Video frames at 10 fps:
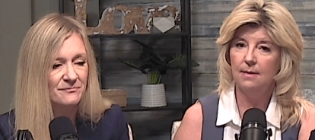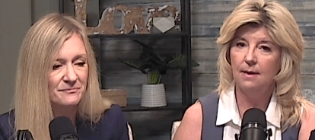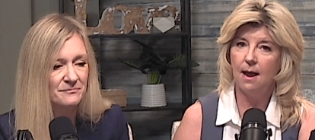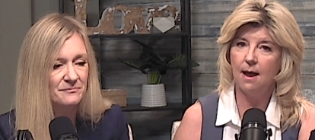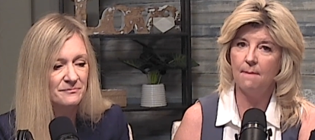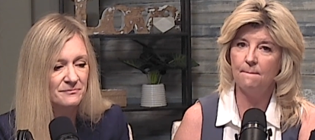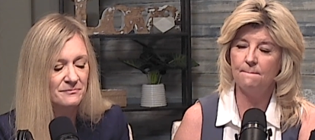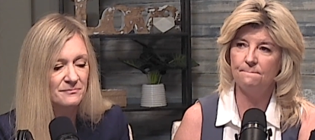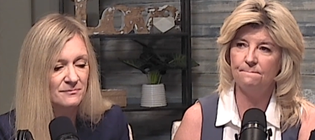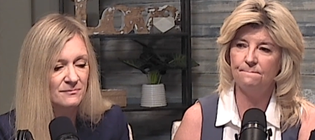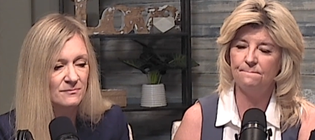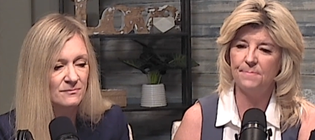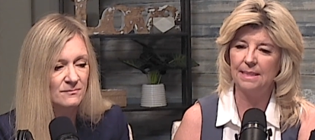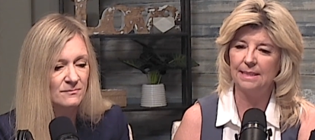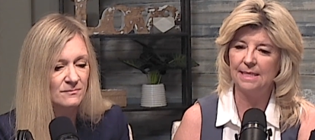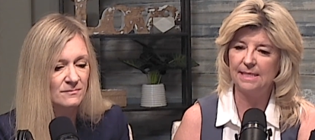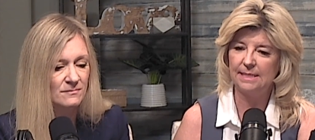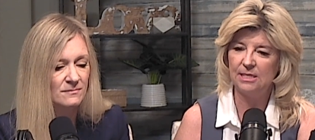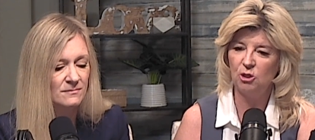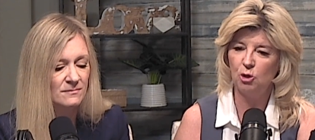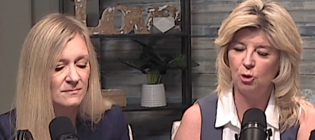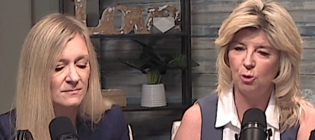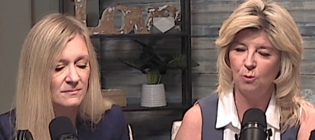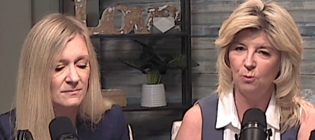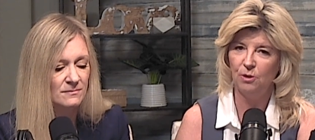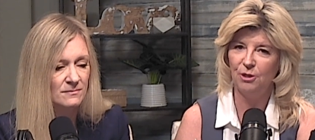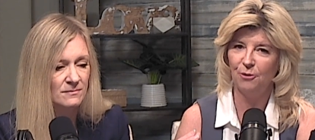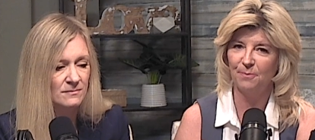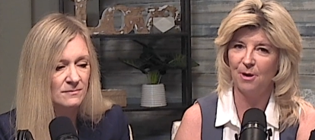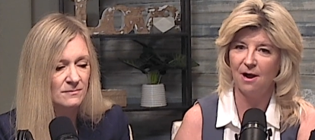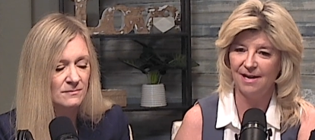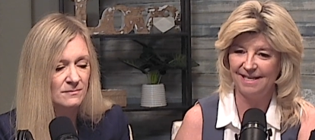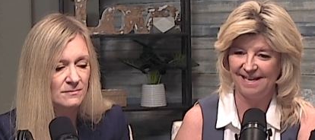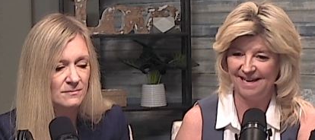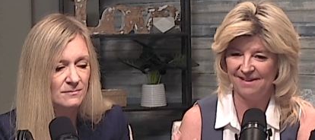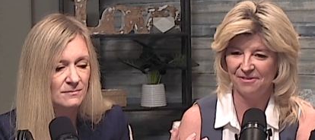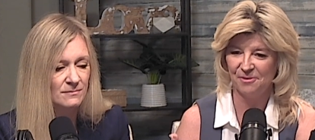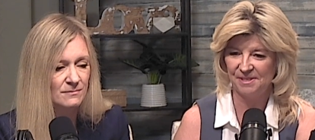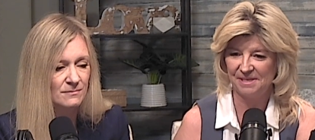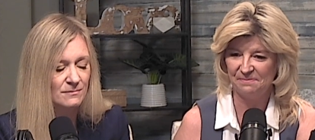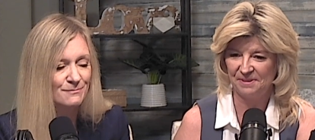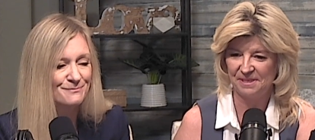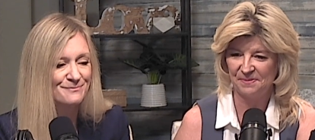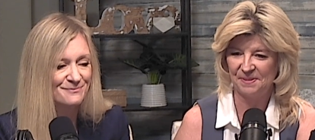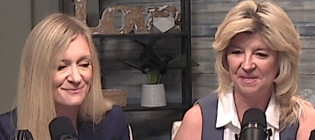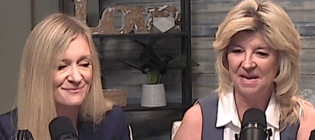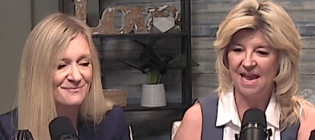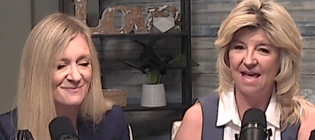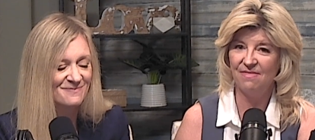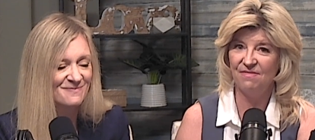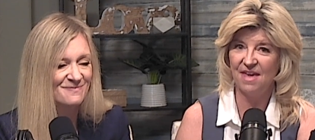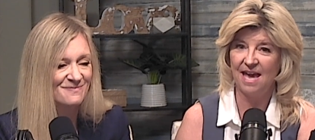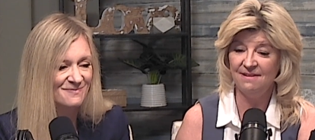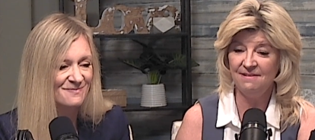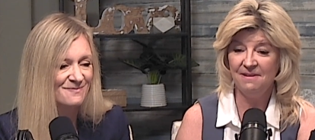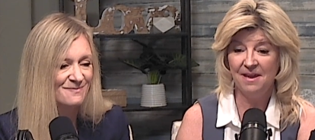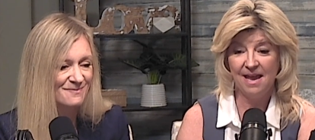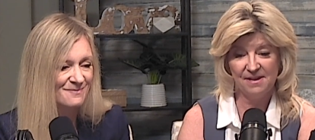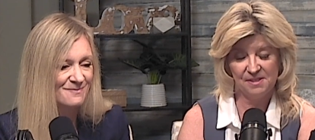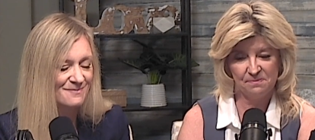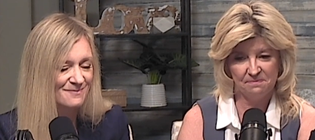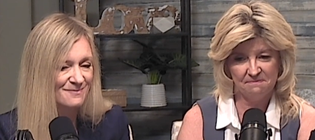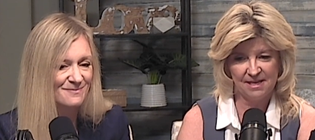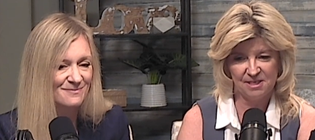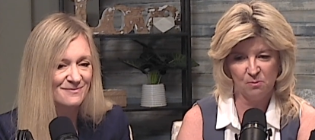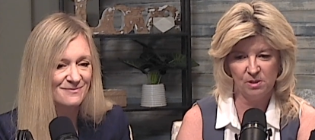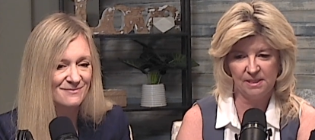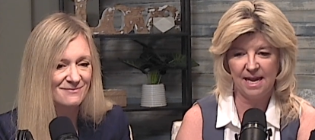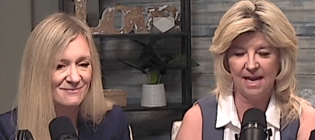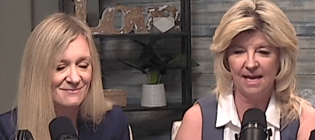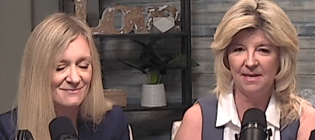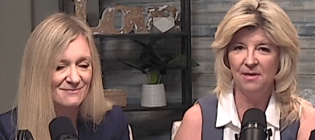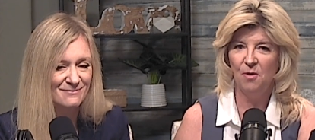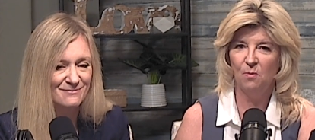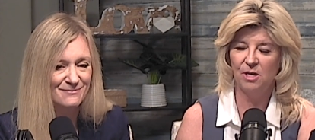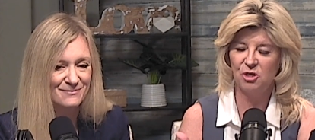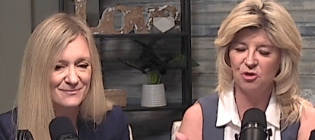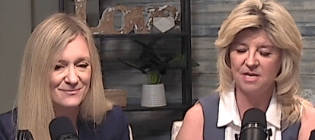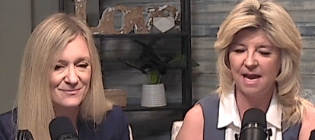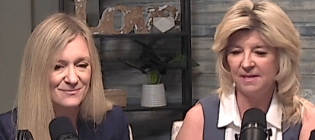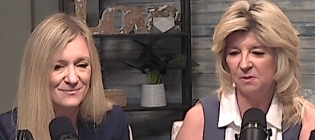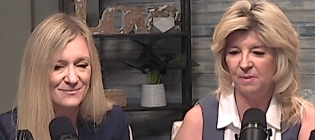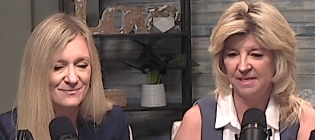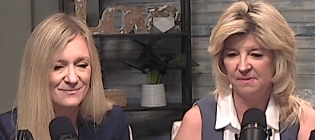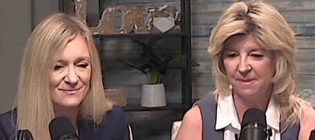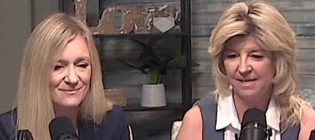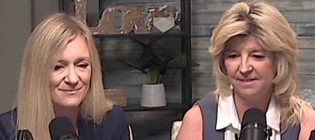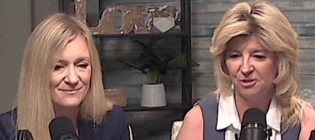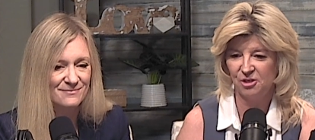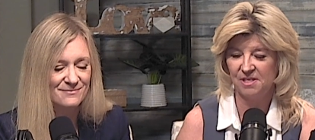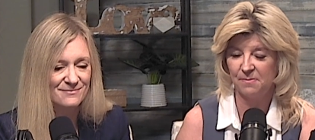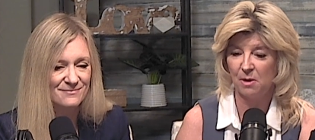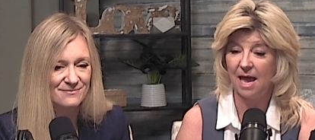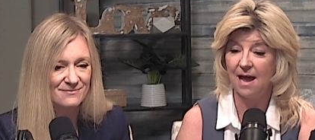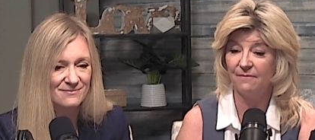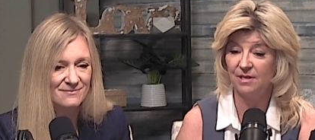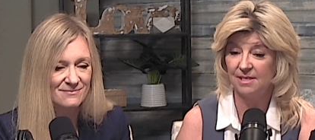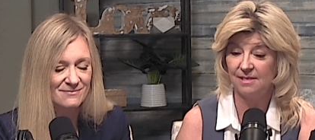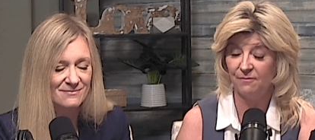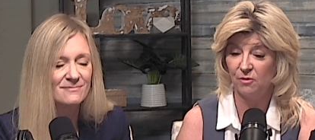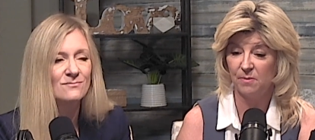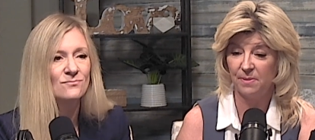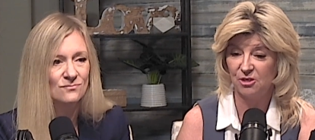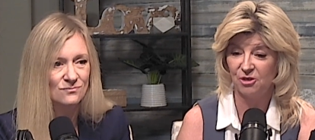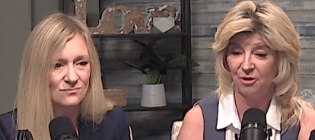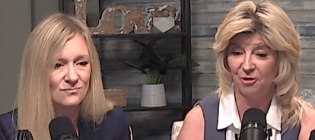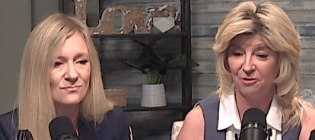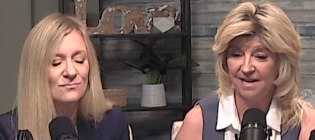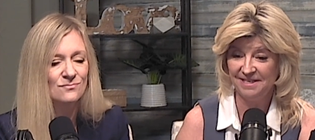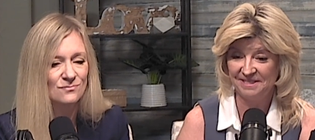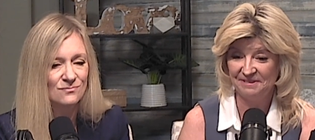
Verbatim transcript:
Speaker 1: Um, but listen to your body and those symptoms. And then, as Mandi will say, what is your next biggest message is about advocacy for the patient, correct?